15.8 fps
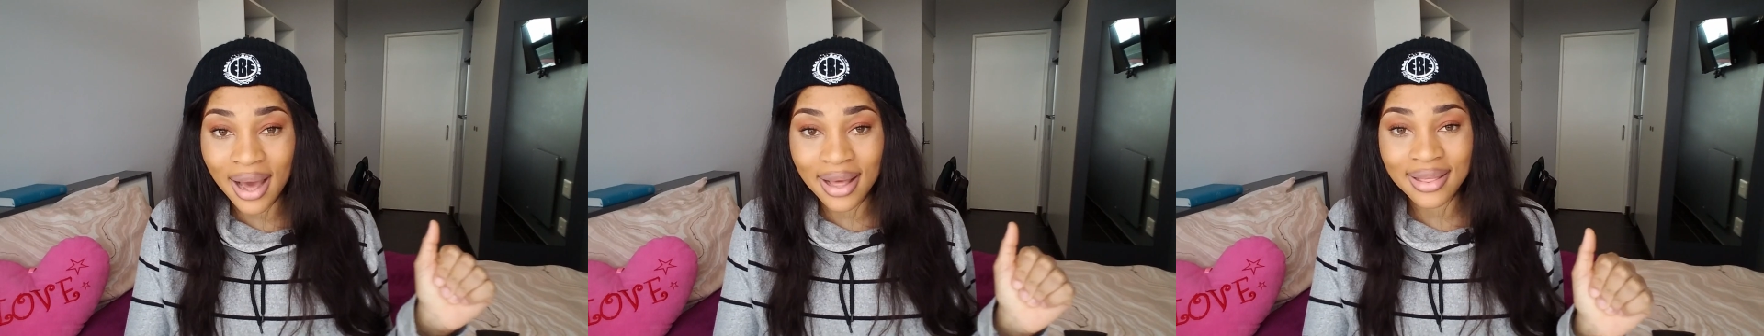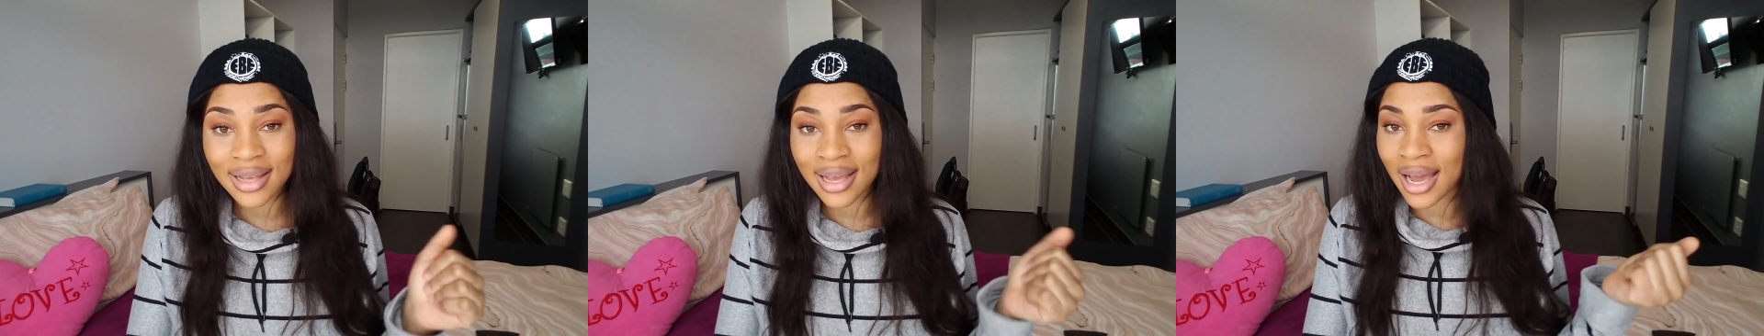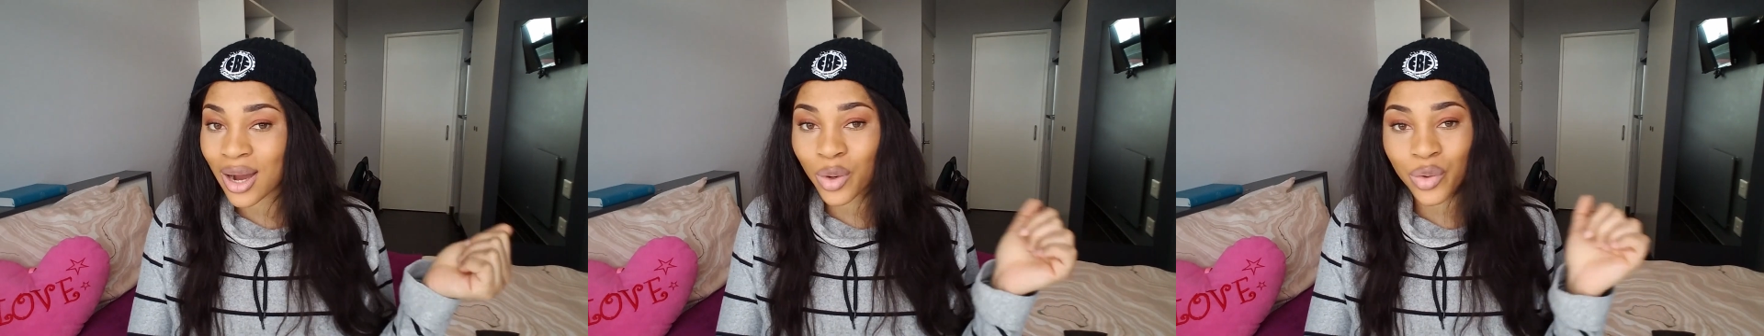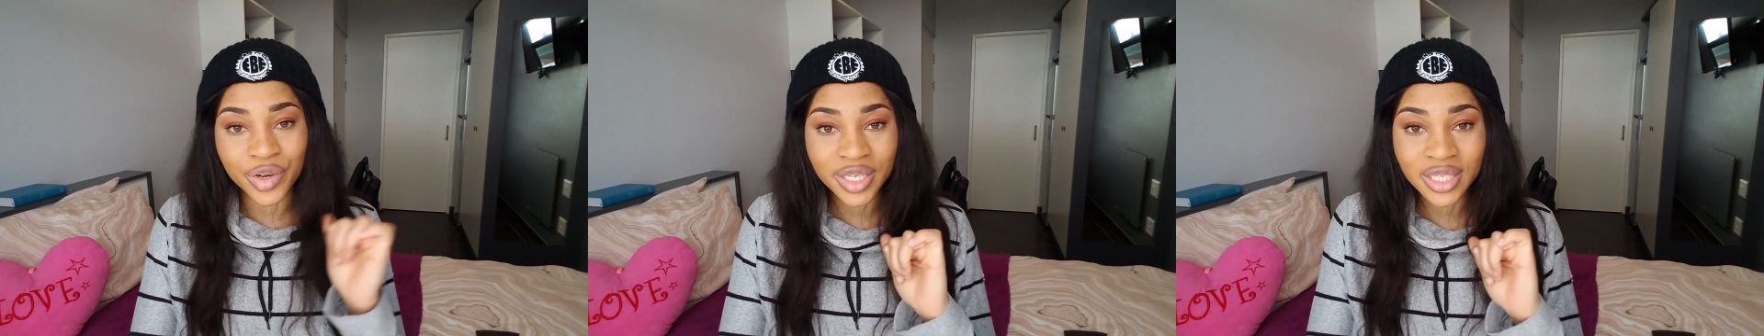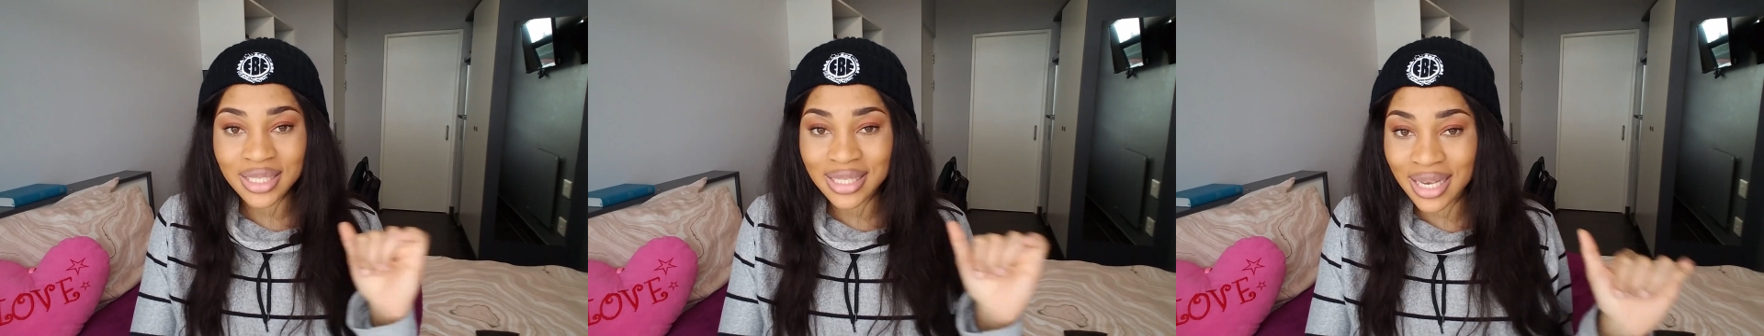they are
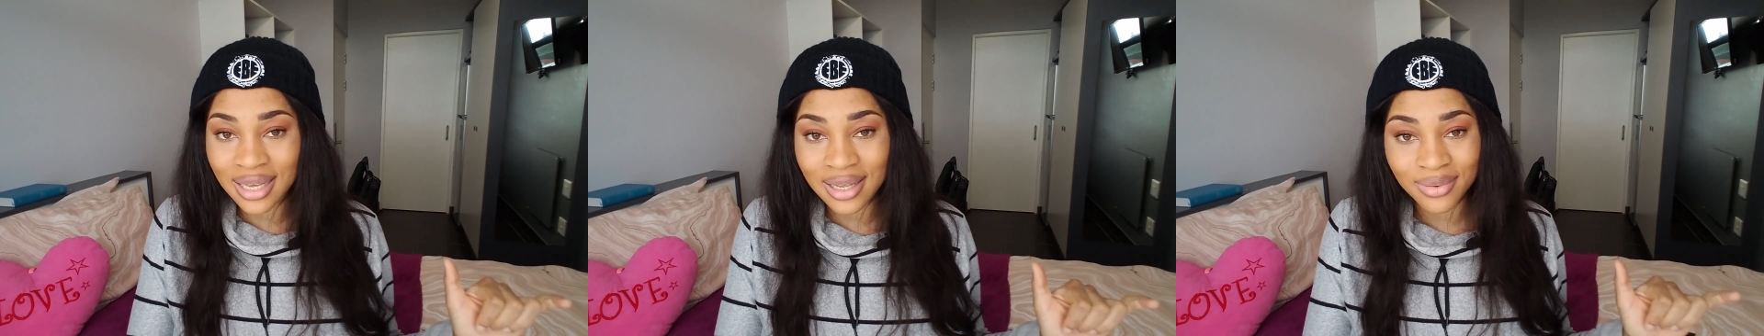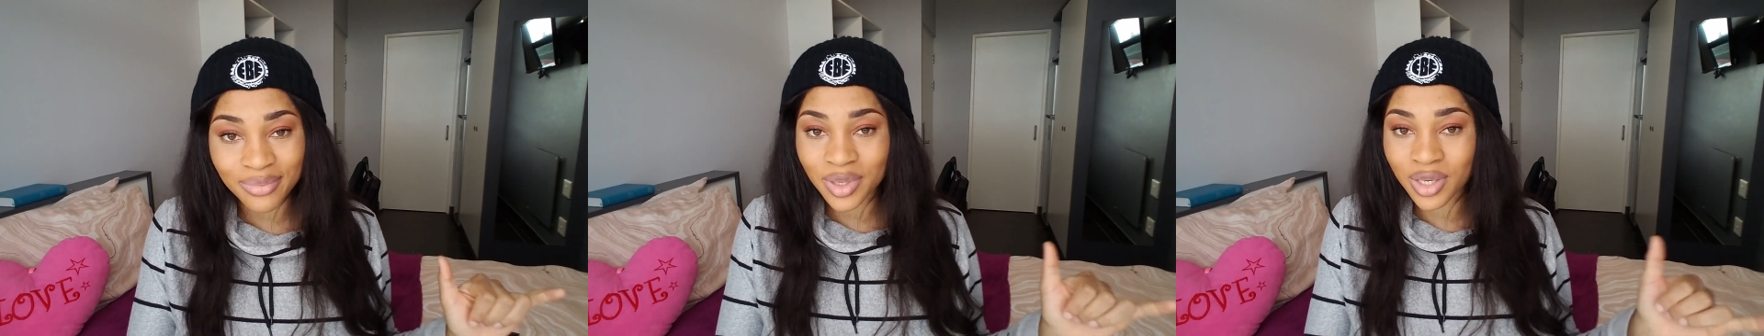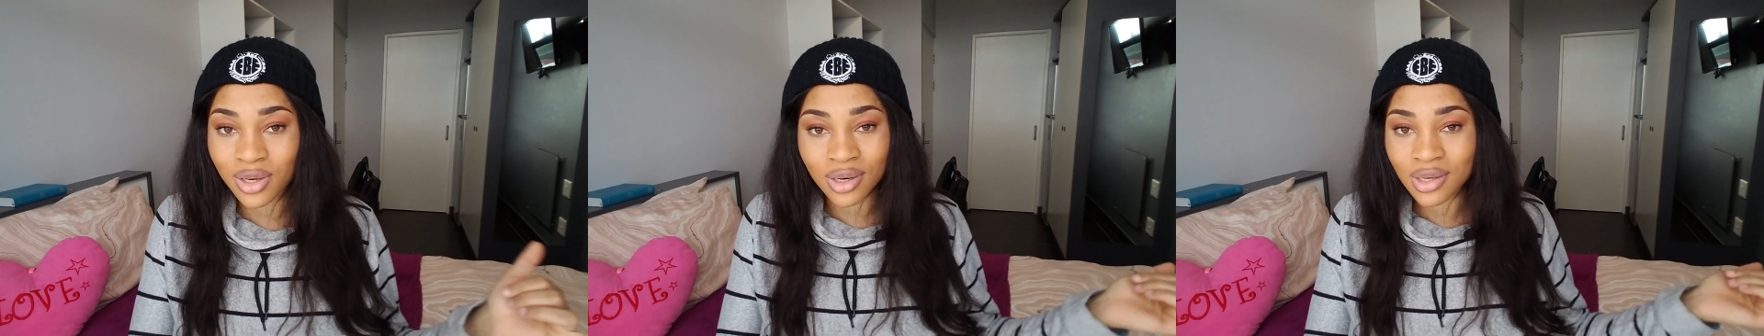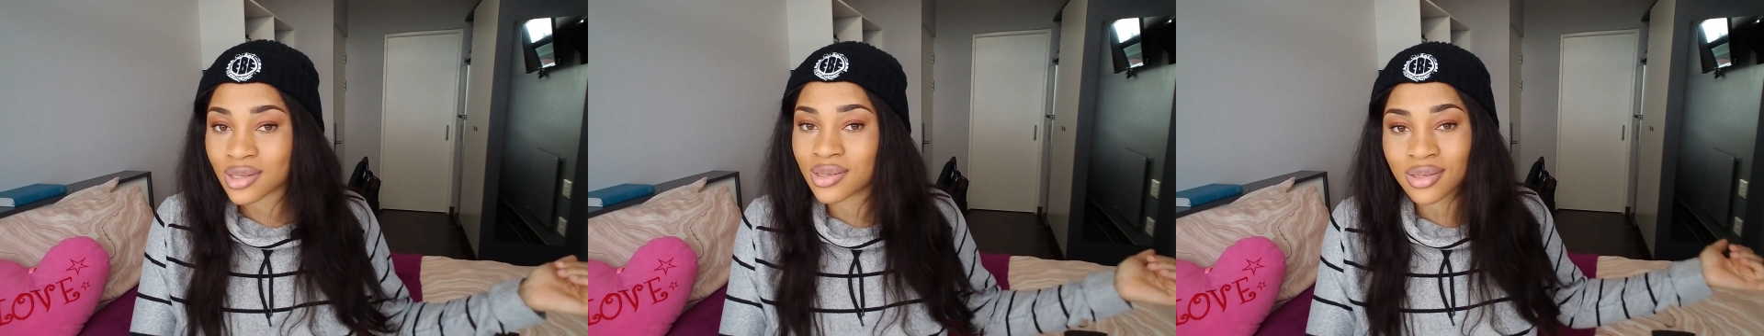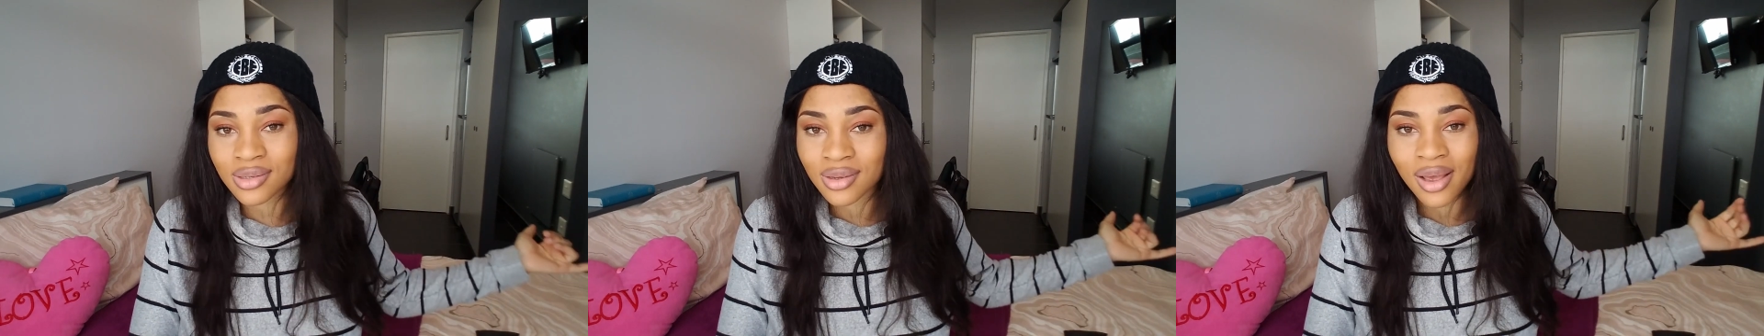already taken because